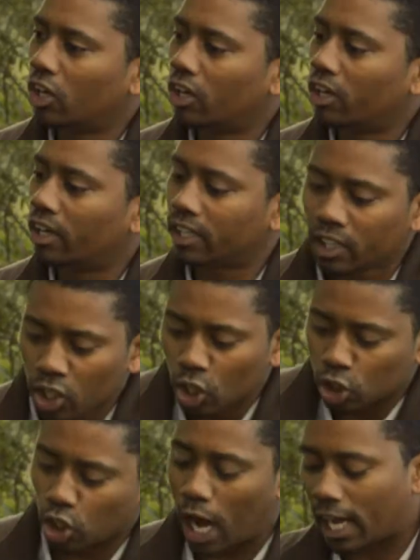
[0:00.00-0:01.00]
All right.
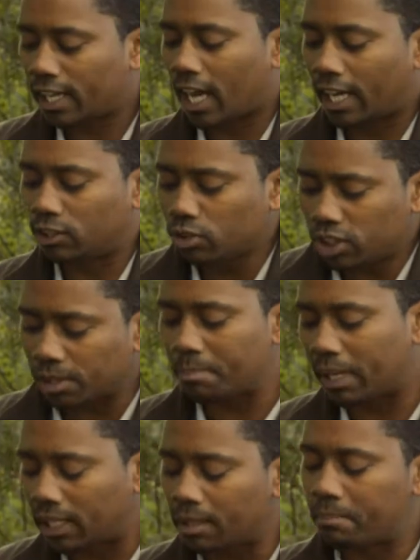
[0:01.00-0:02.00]
So I do see
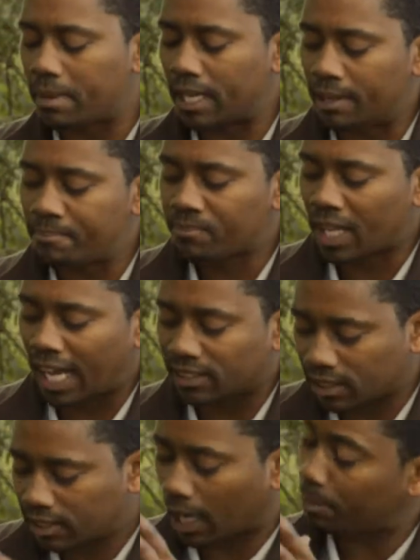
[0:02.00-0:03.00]
Mending Men as a
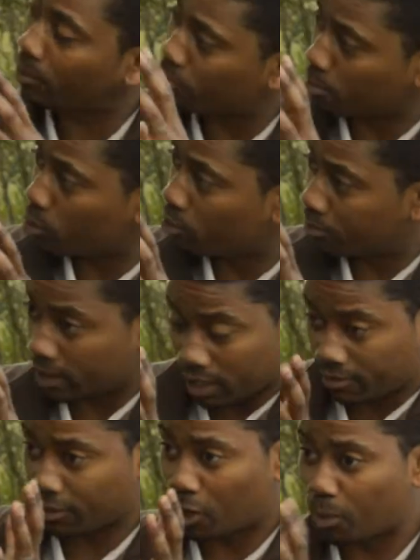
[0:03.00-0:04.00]
type of movement,
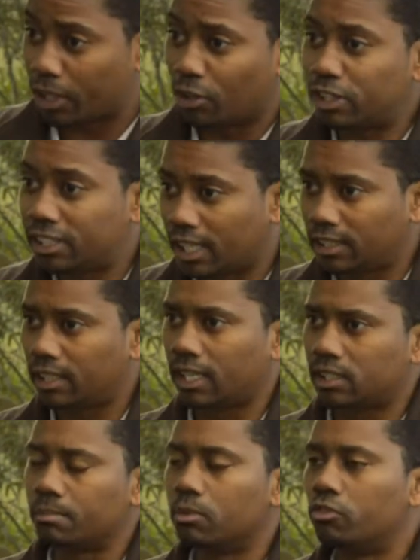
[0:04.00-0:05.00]
even though we don't state it as
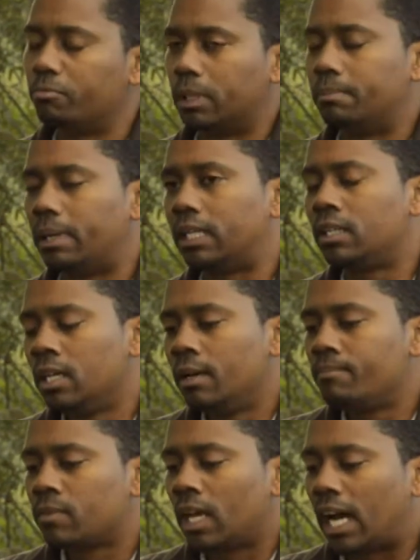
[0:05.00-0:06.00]
a movement. But
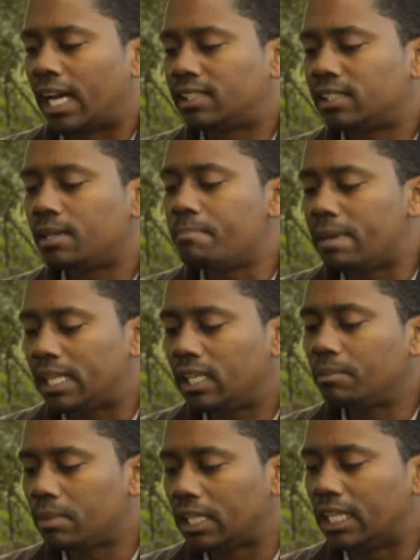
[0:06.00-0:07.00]
I see
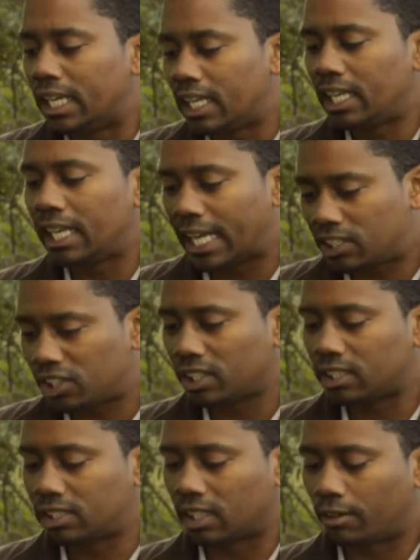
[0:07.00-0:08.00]
Mending Men really latching
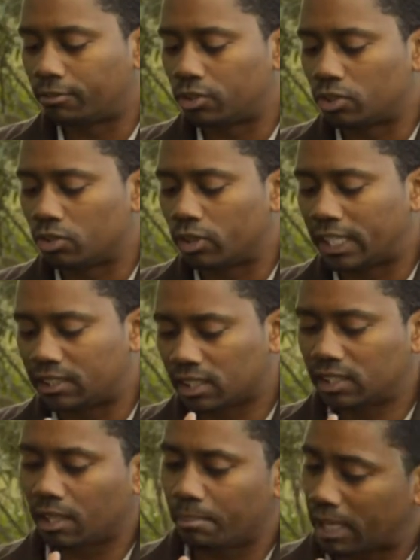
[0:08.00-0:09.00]
itself to
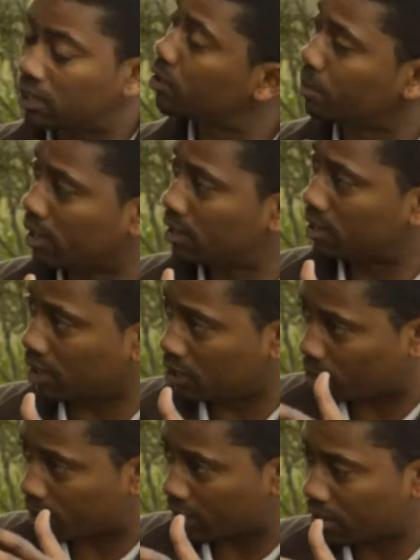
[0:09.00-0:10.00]
existing men's ministries
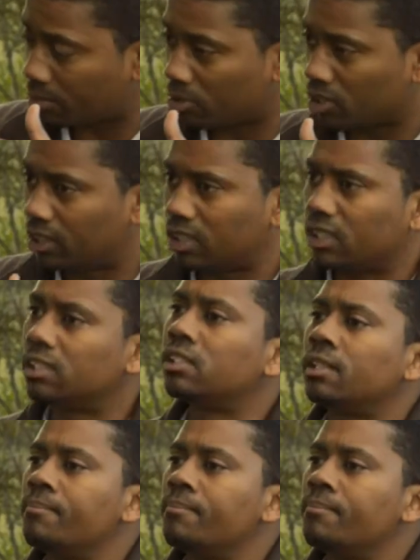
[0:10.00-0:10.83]
within communities.